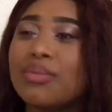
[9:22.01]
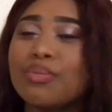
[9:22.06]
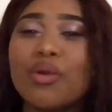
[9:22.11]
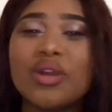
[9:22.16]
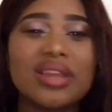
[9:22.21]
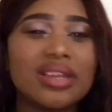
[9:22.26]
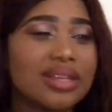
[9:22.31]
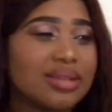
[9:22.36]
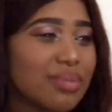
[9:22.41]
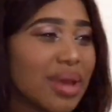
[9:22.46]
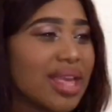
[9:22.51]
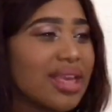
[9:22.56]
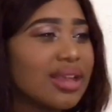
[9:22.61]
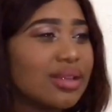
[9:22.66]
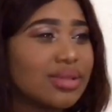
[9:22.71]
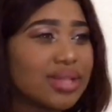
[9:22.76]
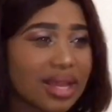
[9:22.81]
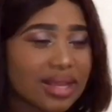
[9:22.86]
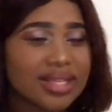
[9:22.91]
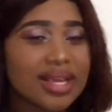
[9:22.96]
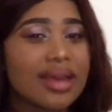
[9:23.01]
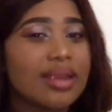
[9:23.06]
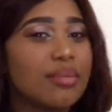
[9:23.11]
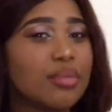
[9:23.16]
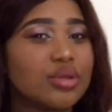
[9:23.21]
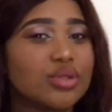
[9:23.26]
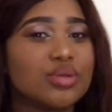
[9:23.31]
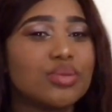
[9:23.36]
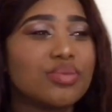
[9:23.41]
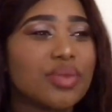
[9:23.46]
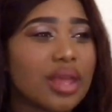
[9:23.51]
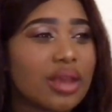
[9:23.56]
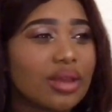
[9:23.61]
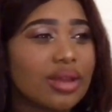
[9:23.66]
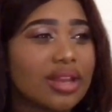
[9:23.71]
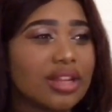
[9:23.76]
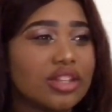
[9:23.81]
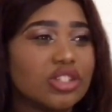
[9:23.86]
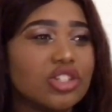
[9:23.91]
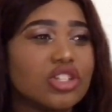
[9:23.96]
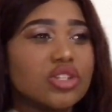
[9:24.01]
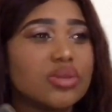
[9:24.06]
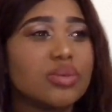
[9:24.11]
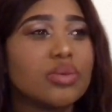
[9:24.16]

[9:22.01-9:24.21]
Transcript: Born in many in the Tanamas, when I get racist